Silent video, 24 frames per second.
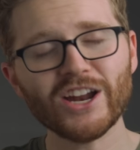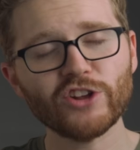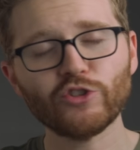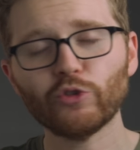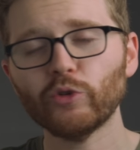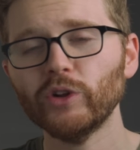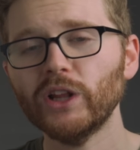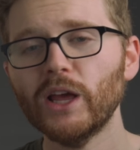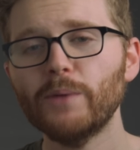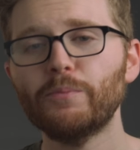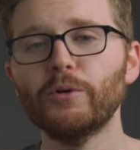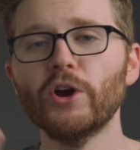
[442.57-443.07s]
just
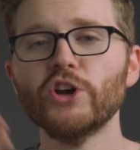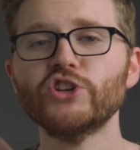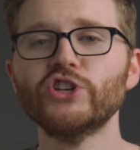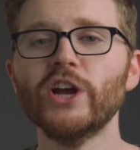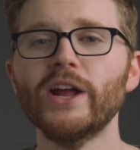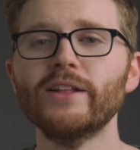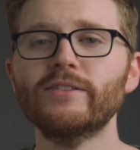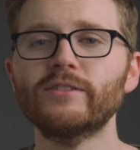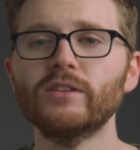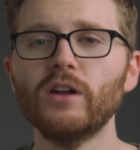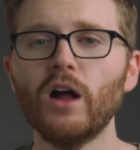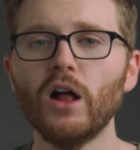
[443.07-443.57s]
really
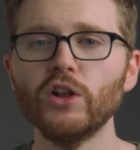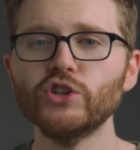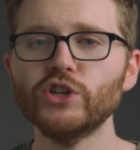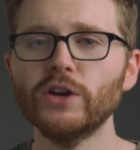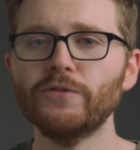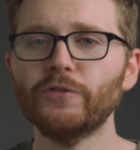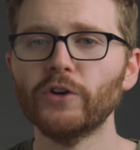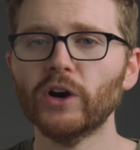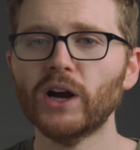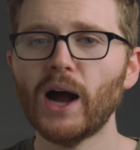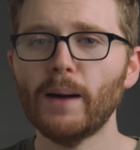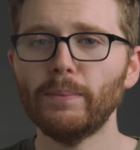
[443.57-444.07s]
appreciate
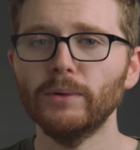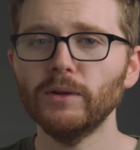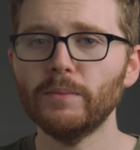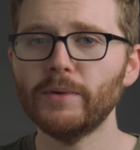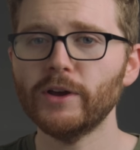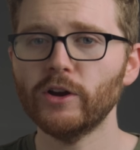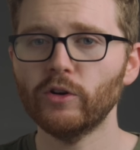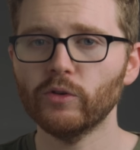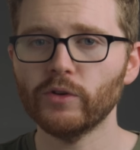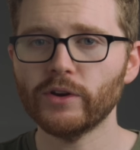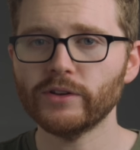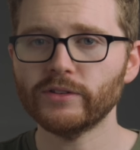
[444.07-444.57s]
Synology for a couple of
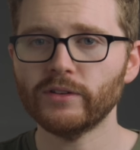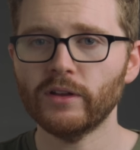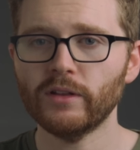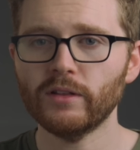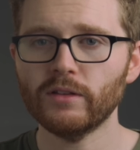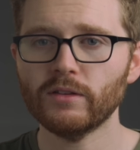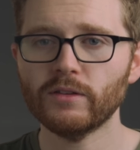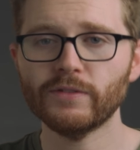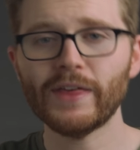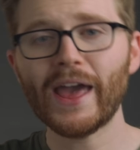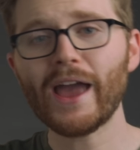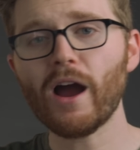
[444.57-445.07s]
big
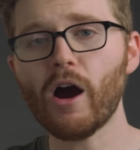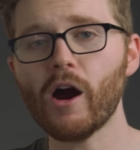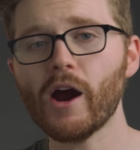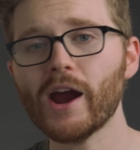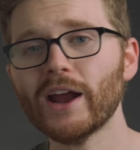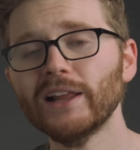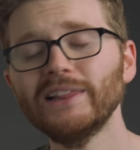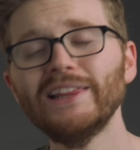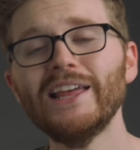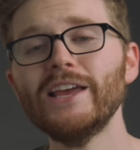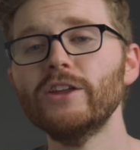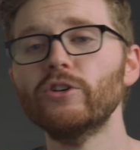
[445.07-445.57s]
reasons. They are
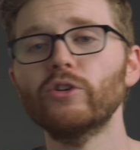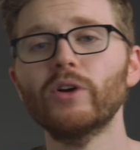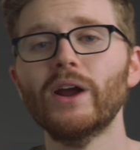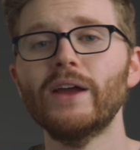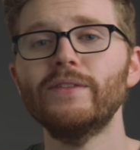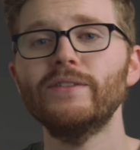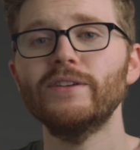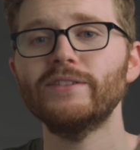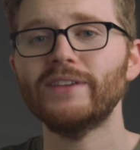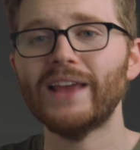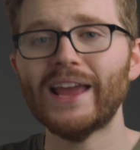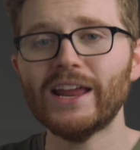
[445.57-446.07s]
a leader
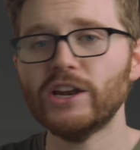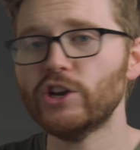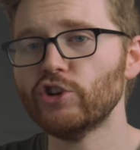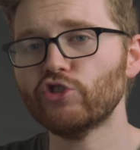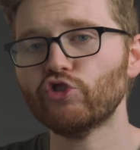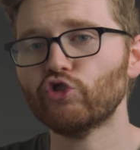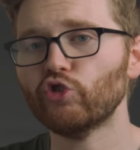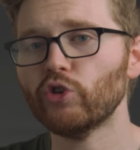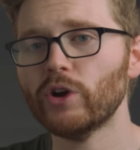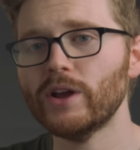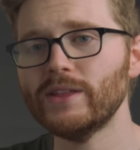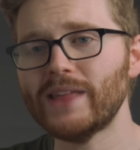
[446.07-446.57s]
in this
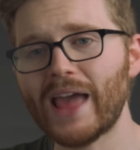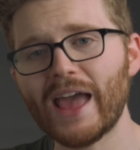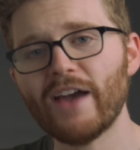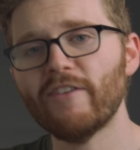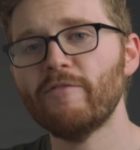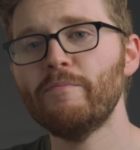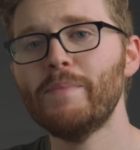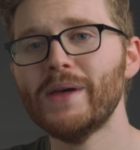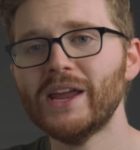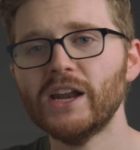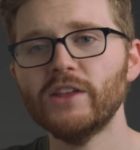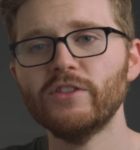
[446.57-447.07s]
industry, they
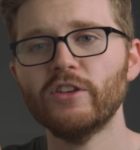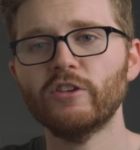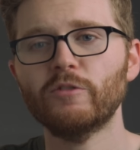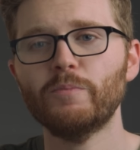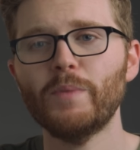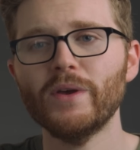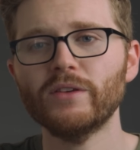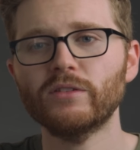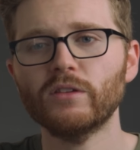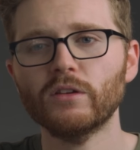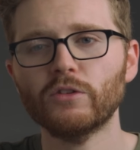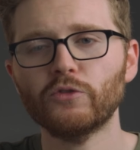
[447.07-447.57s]
have been in this
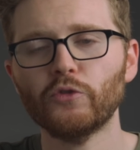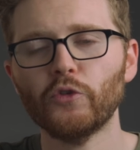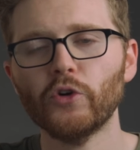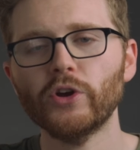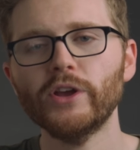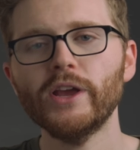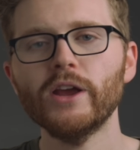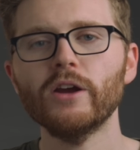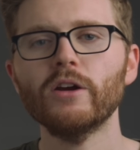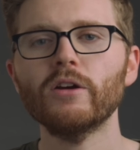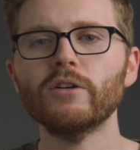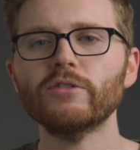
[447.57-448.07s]
business for
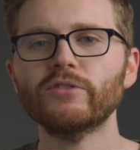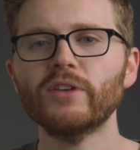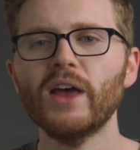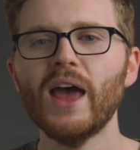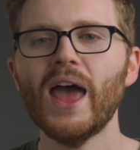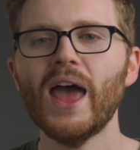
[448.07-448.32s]
years,